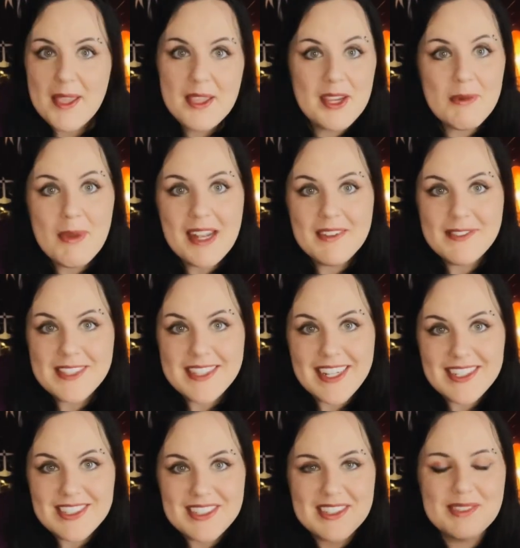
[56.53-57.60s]
your
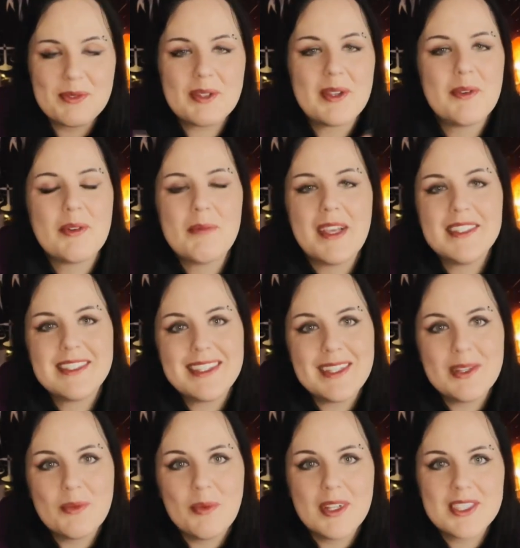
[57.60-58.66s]
manifestations. We might
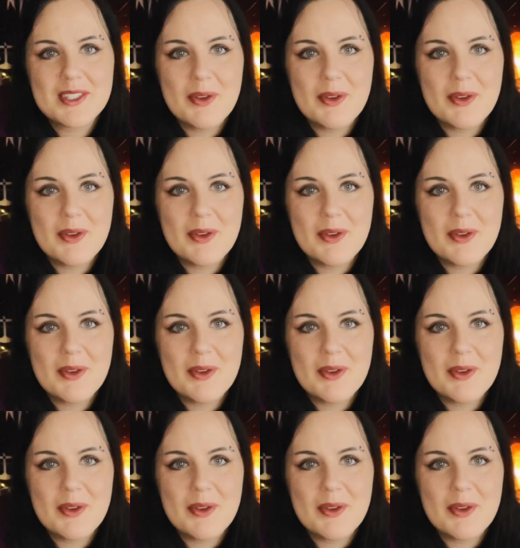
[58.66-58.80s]
see what's